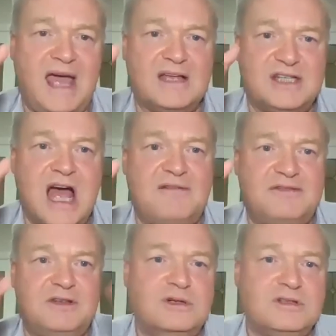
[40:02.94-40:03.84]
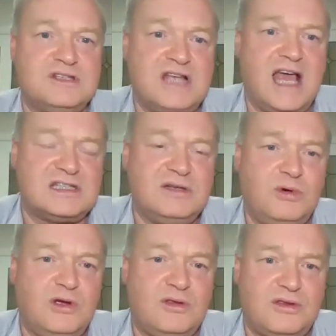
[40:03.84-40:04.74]
package afterwards is actually
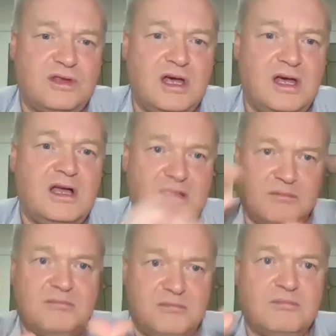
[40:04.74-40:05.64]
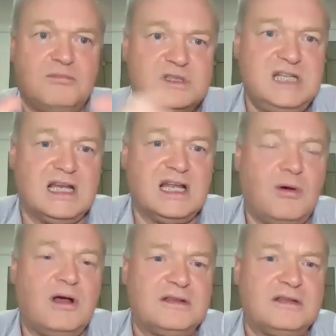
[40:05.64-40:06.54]
worth
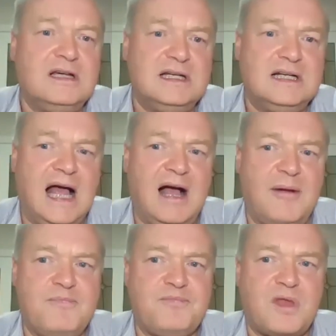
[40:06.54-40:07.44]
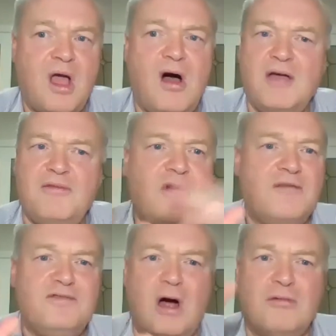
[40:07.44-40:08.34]
dealing with.
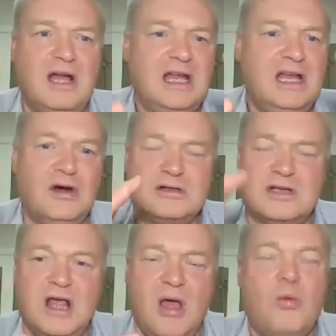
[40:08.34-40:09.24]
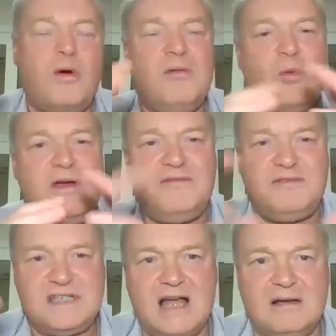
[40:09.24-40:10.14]
I've not really looked at,
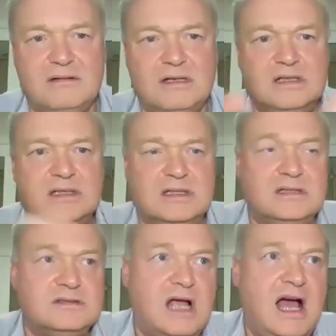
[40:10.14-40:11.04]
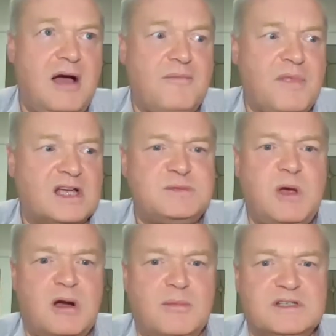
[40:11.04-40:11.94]
we've done
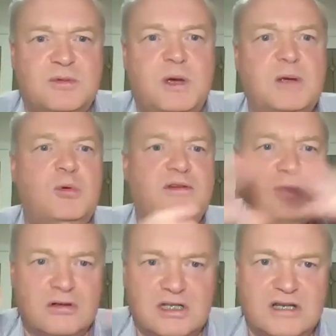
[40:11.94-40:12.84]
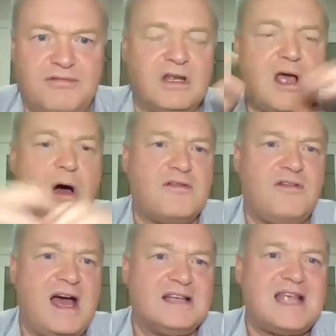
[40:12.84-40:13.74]
experiments for people. We've looked at different
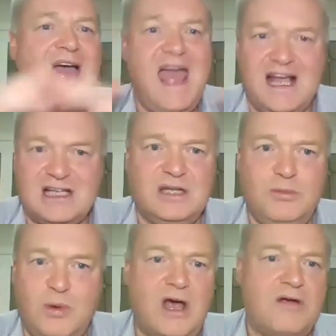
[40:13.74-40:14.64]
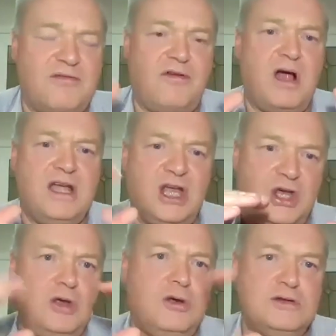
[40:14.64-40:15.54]
cultivars. Actually, we don't find a
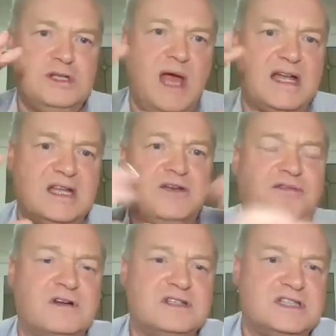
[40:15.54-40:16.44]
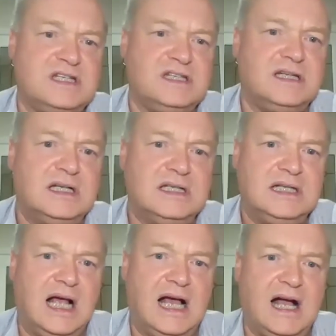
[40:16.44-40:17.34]
huge amount of difference in
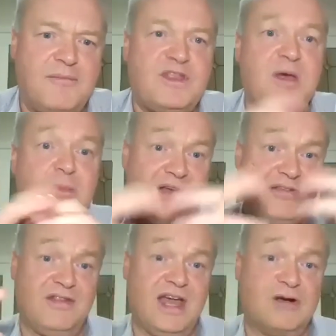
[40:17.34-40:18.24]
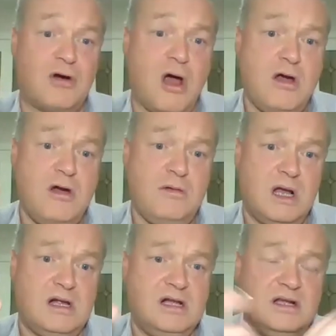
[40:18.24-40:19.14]
the amount that they grow.
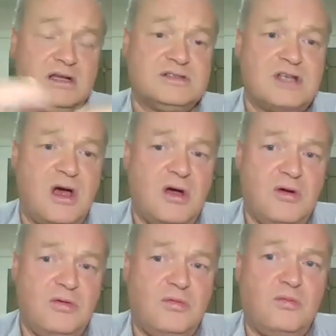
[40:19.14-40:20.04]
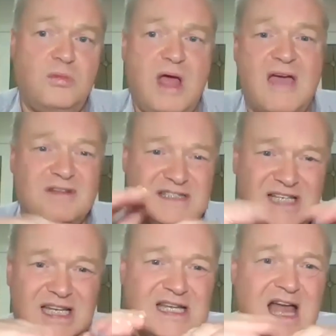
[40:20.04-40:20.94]
So we haven't
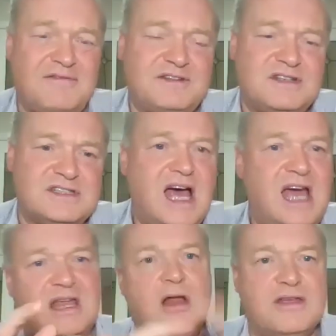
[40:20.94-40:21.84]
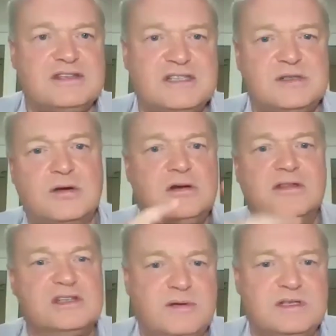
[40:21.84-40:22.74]
seen enough to say, you know, this is good
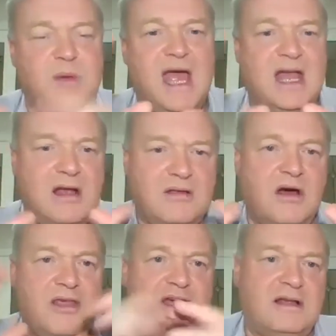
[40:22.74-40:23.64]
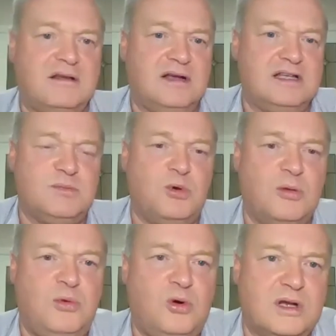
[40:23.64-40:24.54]
and this one's bad. I think it's
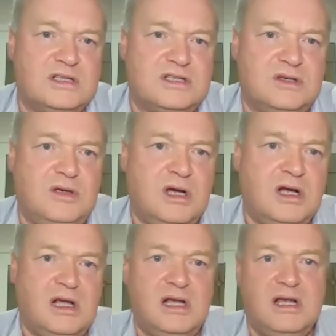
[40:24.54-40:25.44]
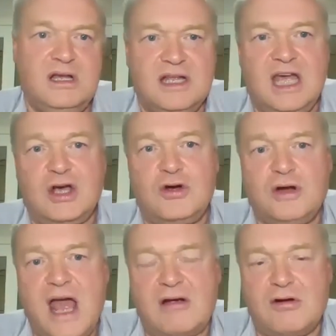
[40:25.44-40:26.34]
more important to get
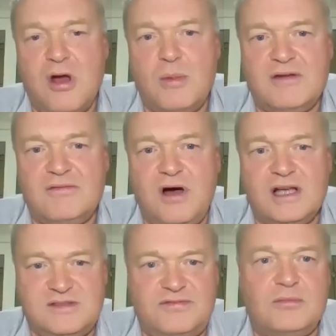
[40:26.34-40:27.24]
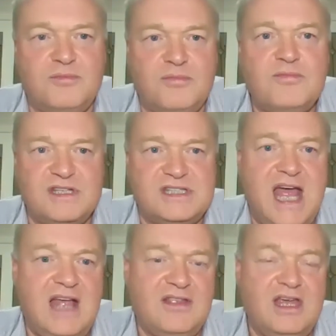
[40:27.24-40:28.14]
good agronomic advice from the
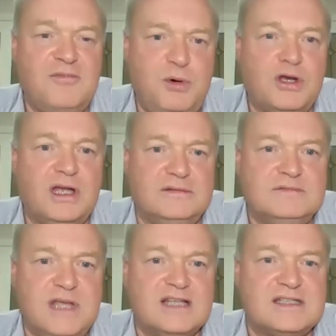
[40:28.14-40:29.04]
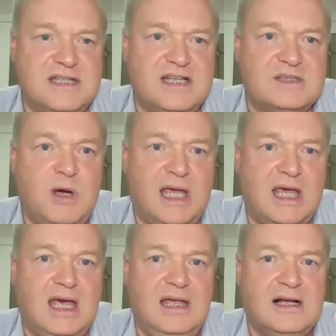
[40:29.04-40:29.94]
stand that you've put in. That's my
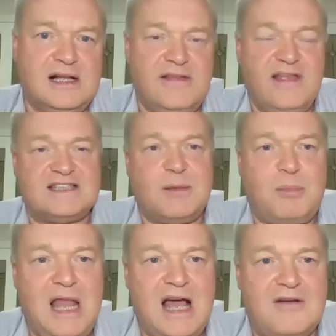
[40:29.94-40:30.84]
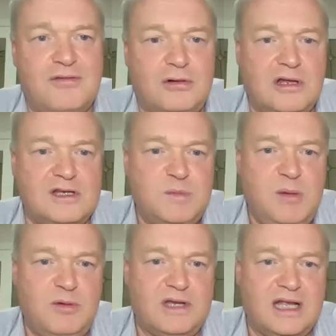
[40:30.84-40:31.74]
key. And that's a plug for all those
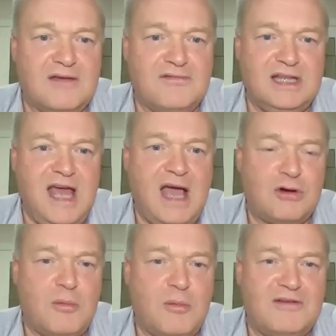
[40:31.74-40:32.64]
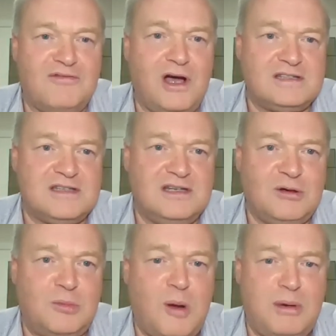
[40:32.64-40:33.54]
people that are giving the agronomic advice to
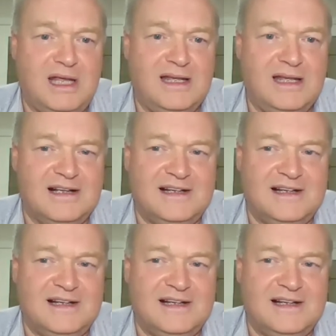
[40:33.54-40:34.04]
do it properly.